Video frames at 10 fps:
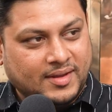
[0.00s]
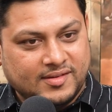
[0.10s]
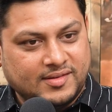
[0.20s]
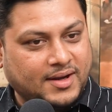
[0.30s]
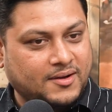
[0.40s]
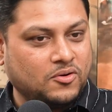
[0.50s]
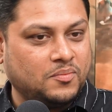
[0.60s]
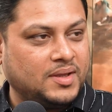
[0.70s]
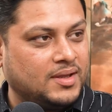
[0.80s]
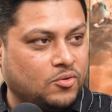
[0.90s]
Second
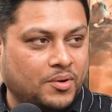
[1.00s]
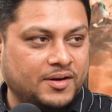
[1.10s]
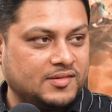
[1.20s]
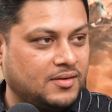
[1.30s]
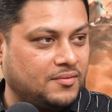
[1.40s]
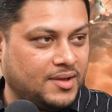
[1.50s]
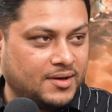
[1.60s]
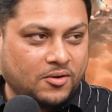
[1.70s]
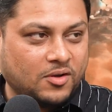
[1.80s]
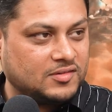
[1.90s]
could be quantity
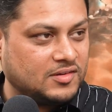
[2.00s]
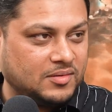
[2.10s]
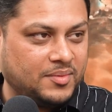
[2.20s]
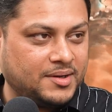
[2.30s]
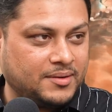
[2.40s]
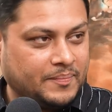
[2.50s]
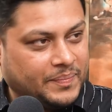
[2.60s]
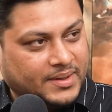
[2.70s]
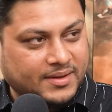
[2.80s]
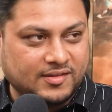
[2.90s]
surveyor, cost estimator,
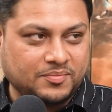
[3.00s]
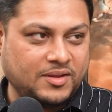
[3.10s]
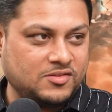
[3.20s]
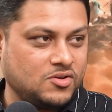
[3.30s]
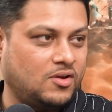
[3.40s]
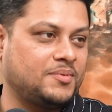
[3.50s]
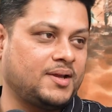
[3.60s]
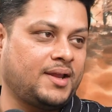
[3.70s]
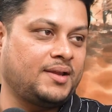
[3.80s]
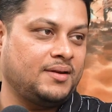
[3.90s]
desk-based job
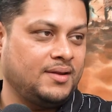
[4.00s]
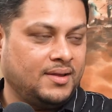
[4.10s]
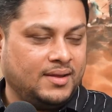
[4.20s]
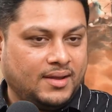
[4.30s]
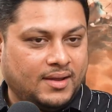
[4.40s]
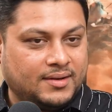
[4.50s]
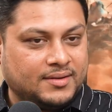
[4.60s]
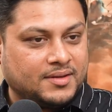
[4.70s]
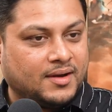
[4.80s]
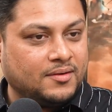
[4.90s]
again. And
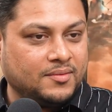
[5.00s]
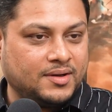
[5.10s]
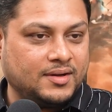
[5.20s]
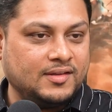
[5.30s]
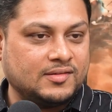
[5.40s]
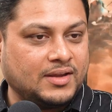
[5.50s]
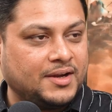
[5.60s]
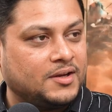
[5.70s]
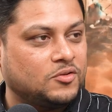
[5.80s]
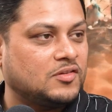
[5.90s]
the third one is
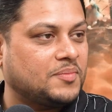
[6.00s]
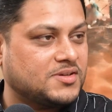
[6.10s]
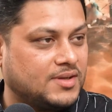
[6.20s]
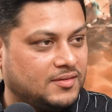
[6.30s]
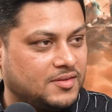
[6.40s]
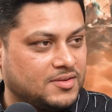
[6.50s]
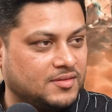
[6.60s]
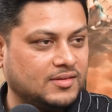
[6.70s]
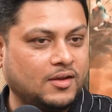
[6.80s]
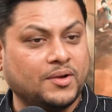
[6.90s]
getting into the
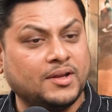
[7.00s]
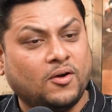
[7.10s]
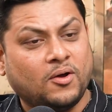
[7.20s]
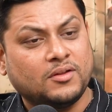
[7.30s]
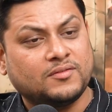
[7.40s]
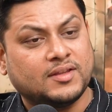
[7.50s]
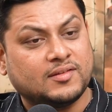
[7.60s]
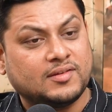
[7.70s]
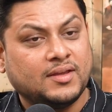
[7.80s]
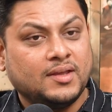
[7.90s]
specializations. Now, in all of
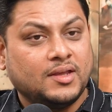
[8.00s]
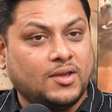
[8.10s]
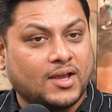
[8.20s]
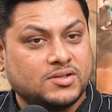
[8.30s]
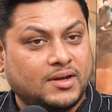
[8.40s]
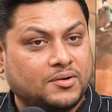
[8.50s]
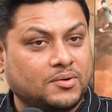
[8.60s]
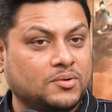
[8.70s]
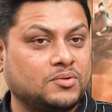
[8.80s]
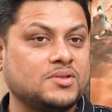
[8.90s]
this, you actually have to
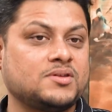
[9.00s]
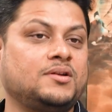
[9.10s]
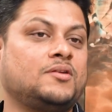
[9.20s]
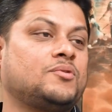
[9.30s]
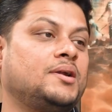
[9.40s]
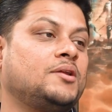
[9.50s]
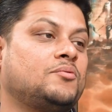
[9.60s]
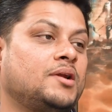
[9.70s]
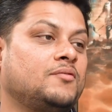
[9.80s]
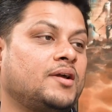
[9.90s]
go through a journey of 20 to
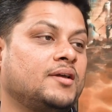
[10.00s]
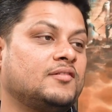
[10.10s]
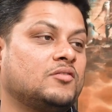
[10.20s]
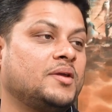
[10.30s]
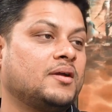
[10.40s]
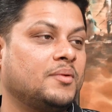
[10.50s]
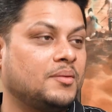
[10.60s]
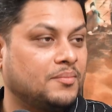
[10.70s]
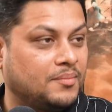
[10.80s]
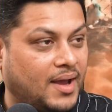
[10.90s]
25 years to become a
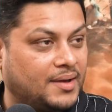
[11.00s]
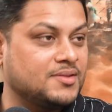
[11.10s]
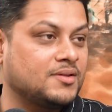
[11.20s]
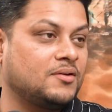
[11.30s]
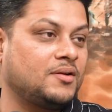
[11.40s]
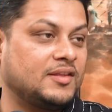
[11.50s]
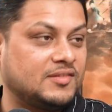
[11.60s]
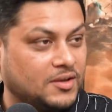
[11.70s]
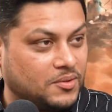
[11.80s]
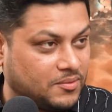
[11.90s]
manager or an
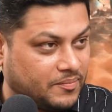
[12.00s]
executive.